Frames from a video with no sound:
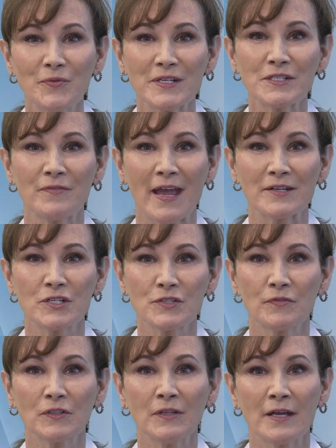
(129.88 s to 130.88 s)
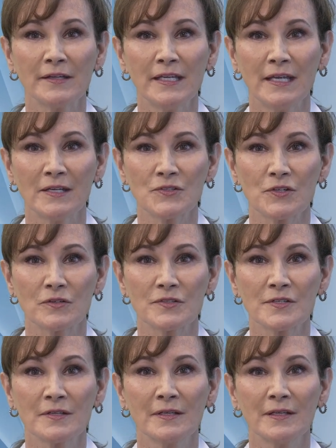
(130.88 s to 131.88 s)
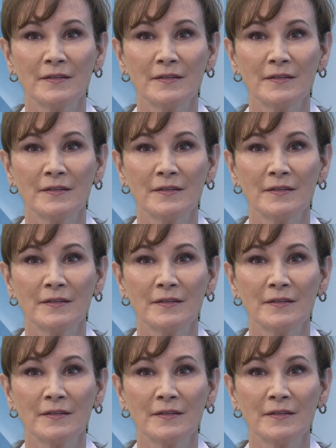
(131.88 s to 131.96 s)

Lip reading: risk factors for lung cancers